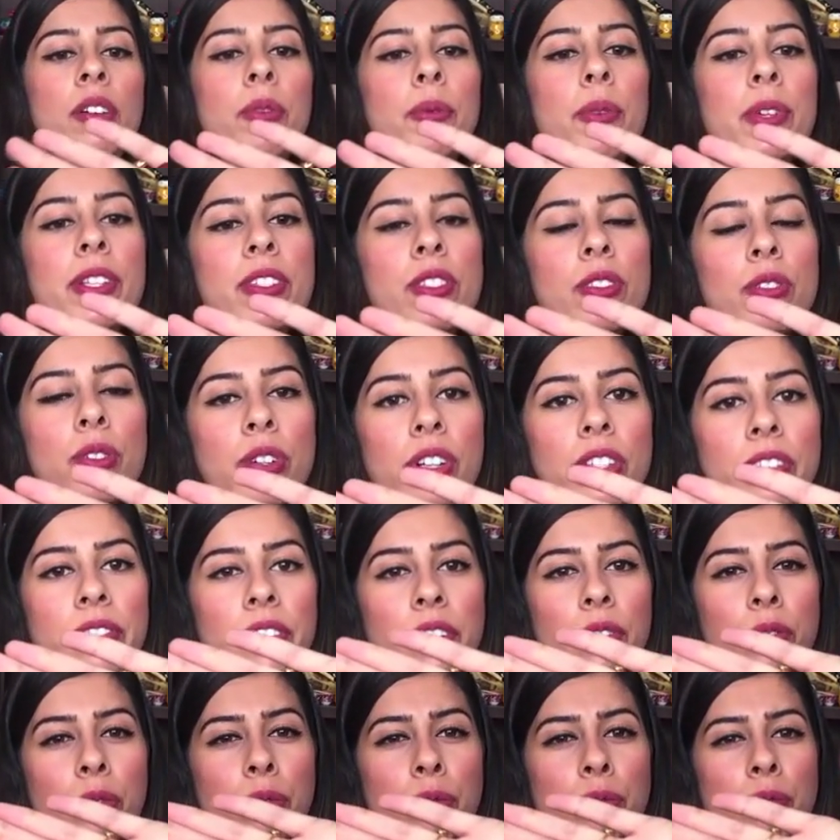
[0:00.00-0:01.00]
with sort of
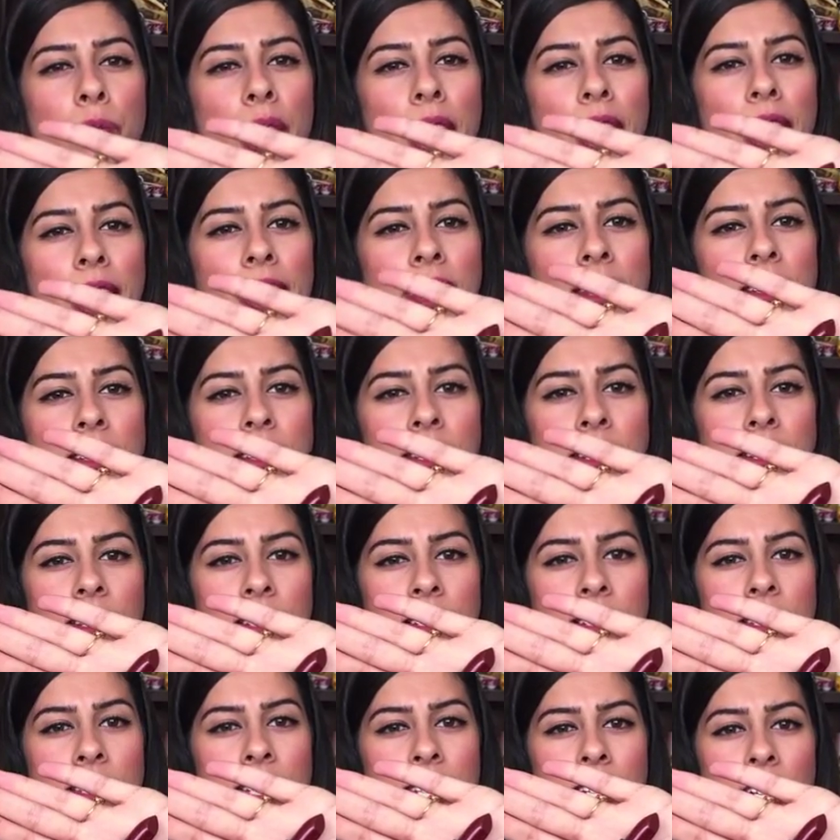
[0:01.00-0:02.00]
a red
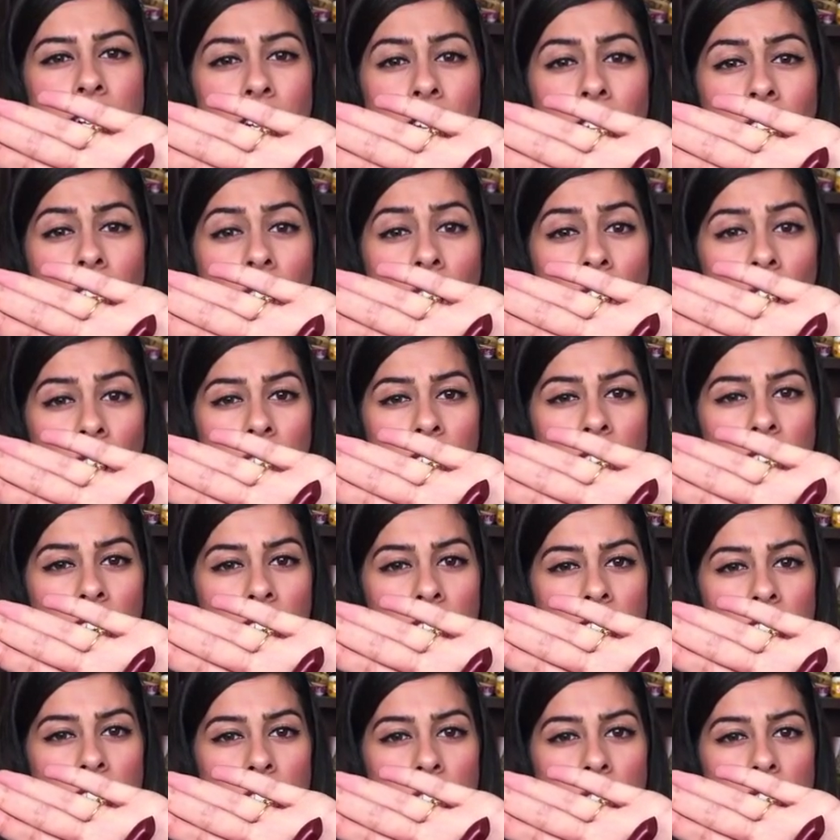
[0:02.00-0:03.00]
terracotta
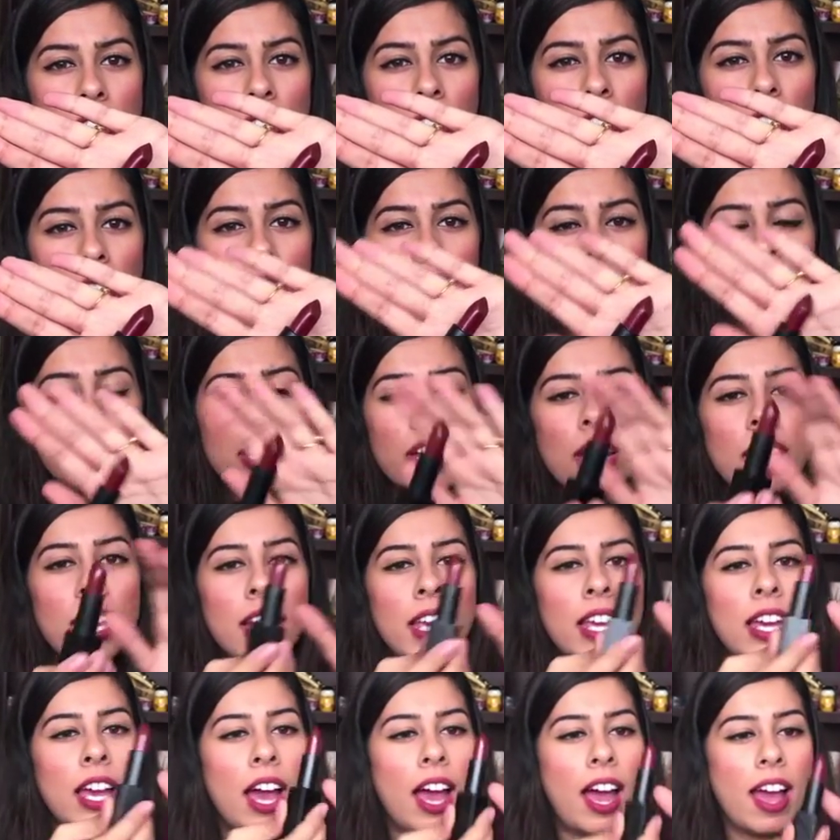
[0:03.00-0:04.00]
undertone.
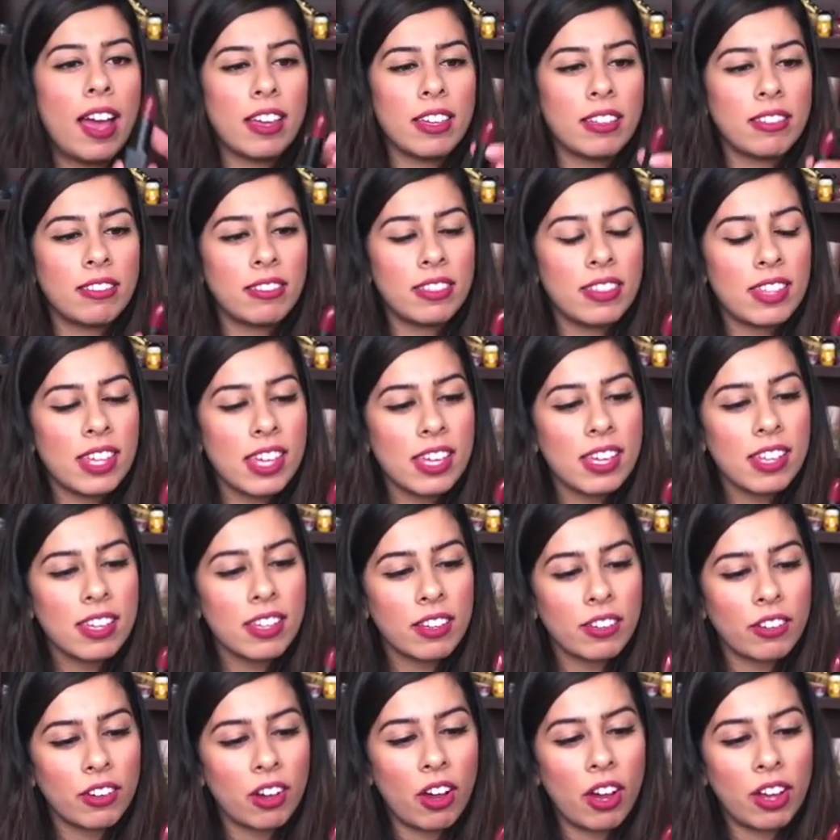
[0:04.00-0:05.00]
I
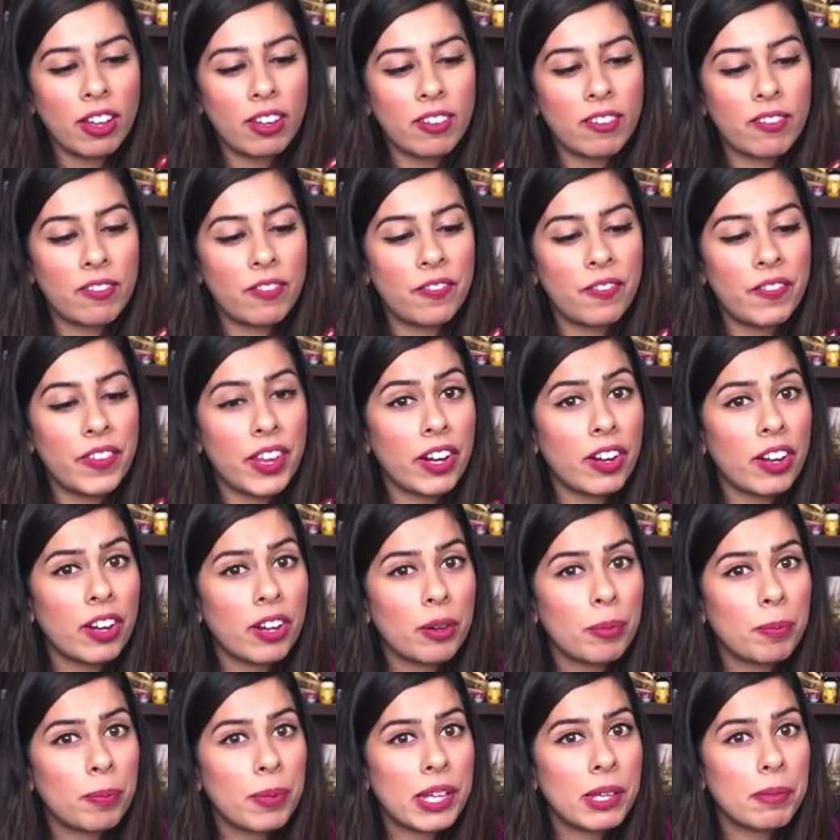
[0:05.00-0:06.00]
think on
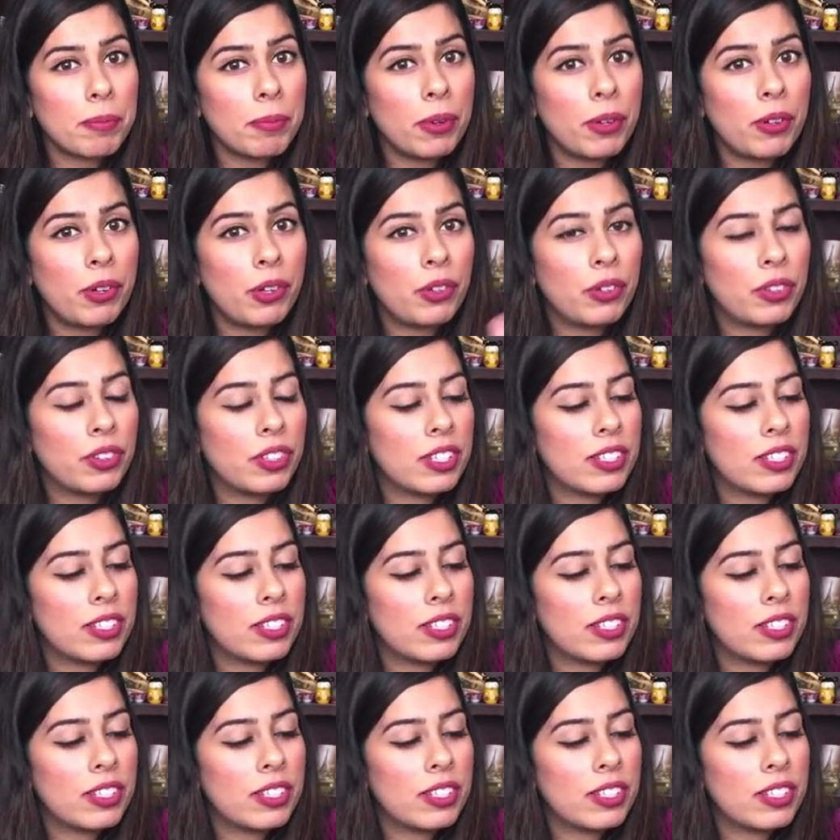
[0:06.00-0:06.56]
fairer people